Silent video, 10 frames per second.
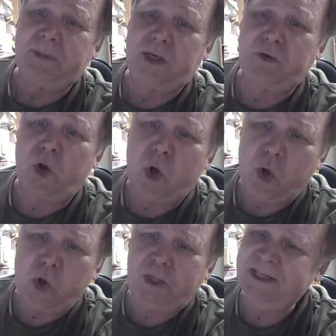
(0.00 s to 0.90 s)
but are the
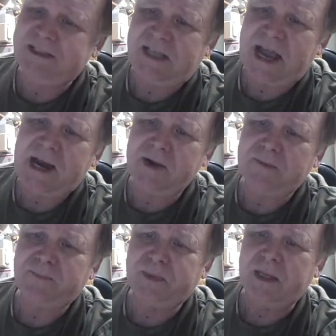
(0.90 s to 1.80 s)
whole and
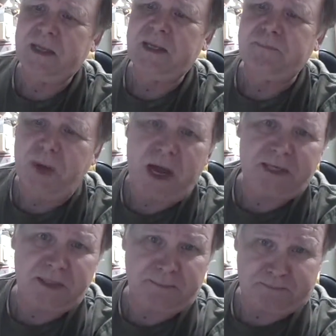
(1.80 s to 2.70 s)
entire
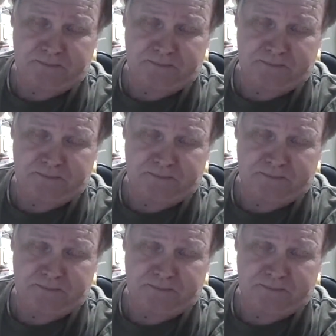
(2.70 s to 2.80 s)
body,